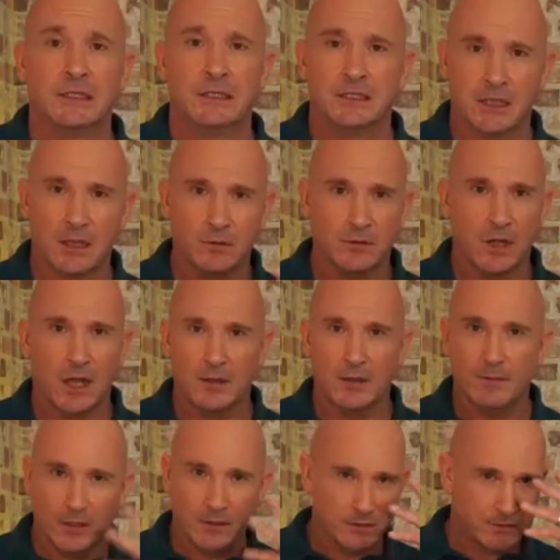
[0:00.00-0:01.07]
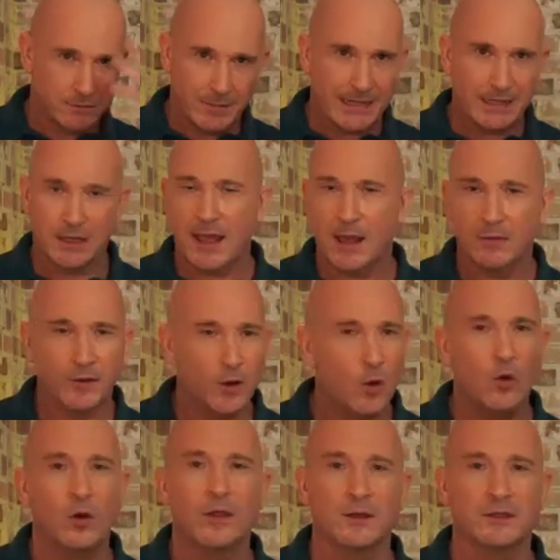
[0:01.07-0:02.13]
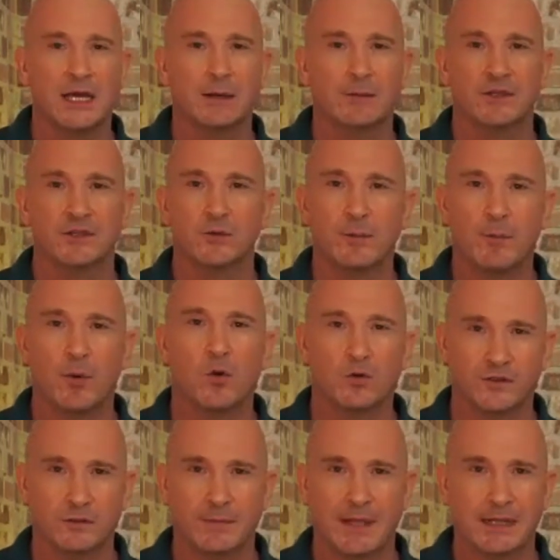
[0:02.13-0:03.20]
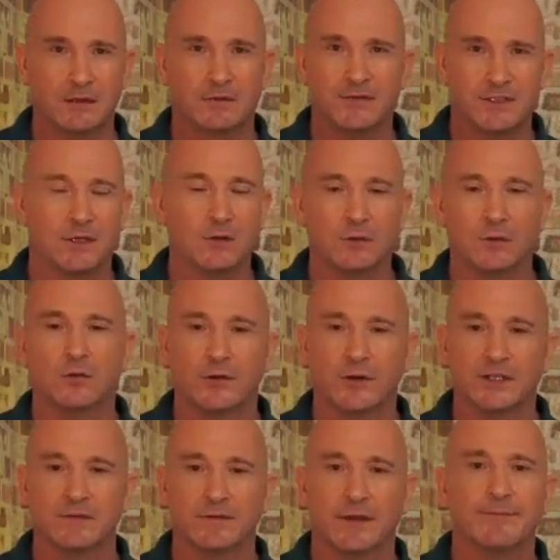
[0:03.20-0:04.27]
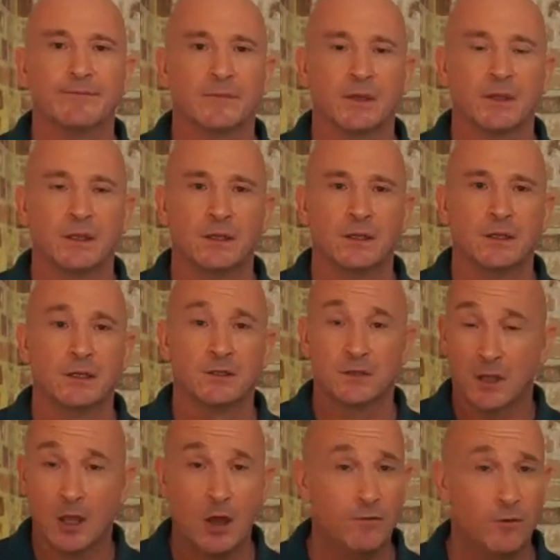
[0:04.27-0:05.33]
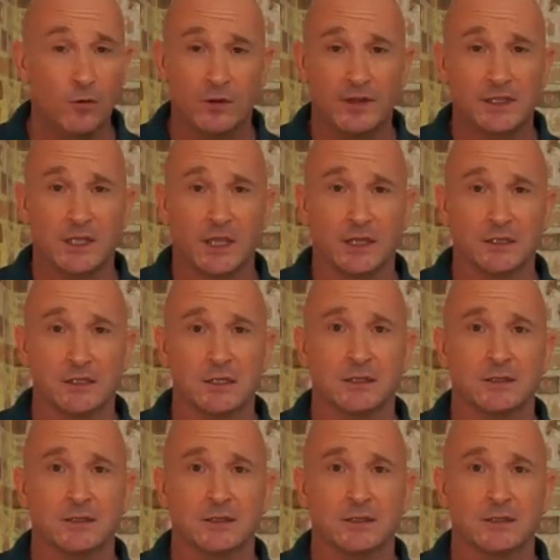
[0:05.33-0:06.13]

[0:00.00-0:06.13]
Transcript: So mental health and all of those elements are important. Mental, physical, all the rest of it. So I cover all these things.